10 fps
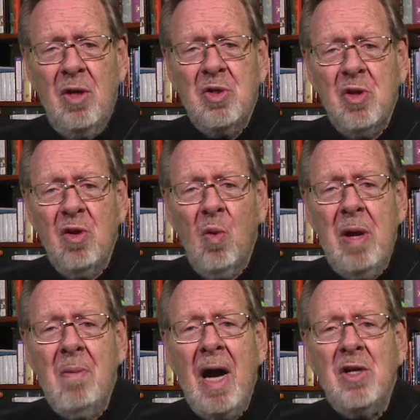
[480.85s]
so that we
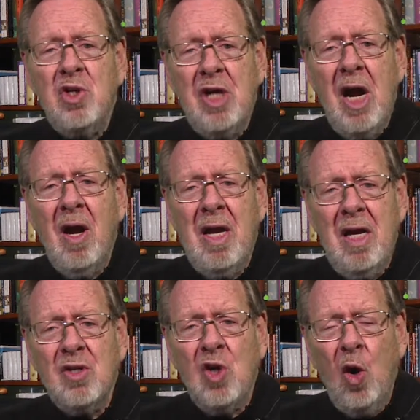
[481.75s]
might share
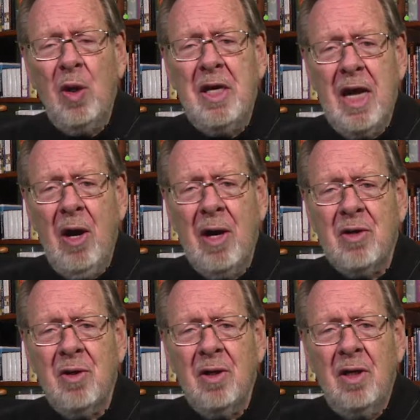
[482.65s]
His holy
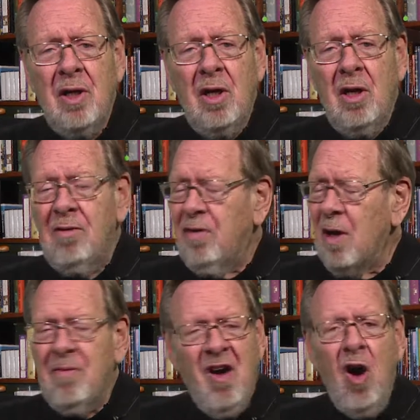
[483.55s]
character, full
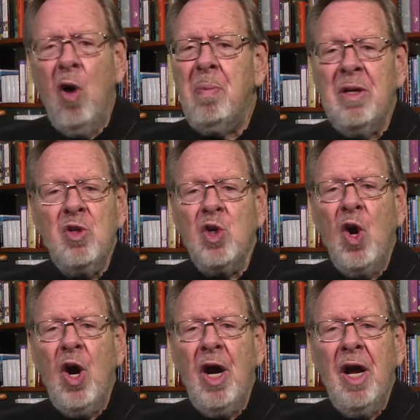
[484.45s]
of hope and
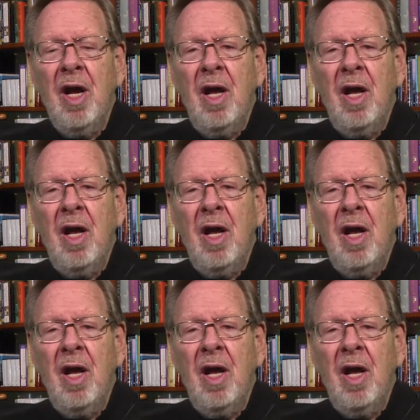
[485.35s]
joy,